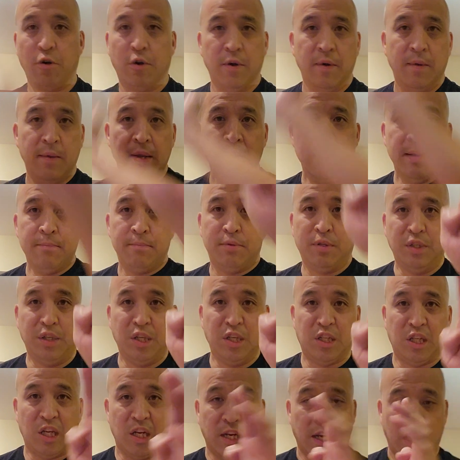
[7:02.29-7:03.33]
your
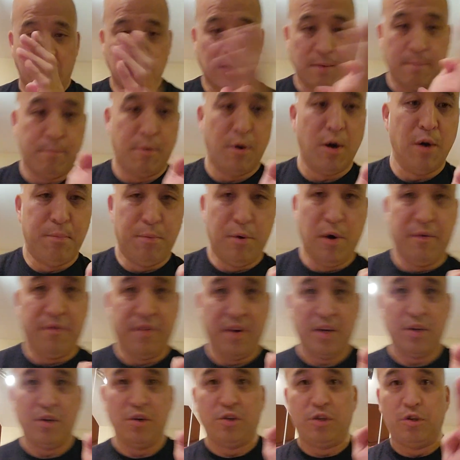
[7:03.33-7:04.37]
positioning isn't perfect,
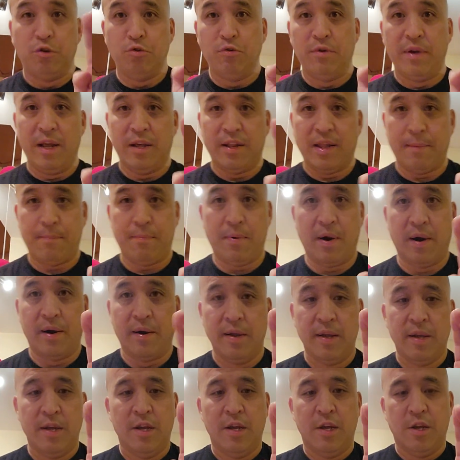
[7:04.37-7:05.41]
and you do nail that
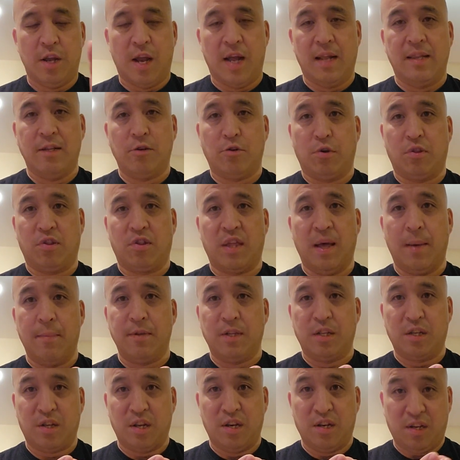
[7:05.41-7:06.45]
part, at least your thumb
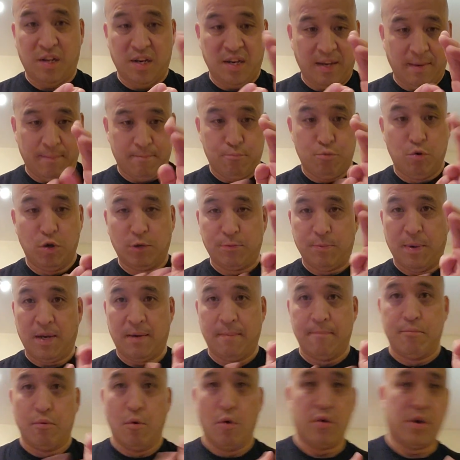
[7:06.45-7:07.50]
isn't going to get pushed back
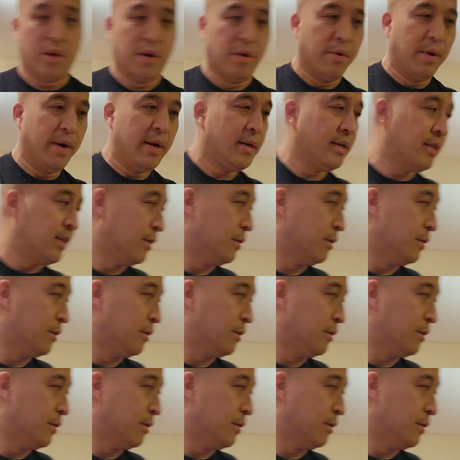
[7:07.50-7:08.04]
and broken, right?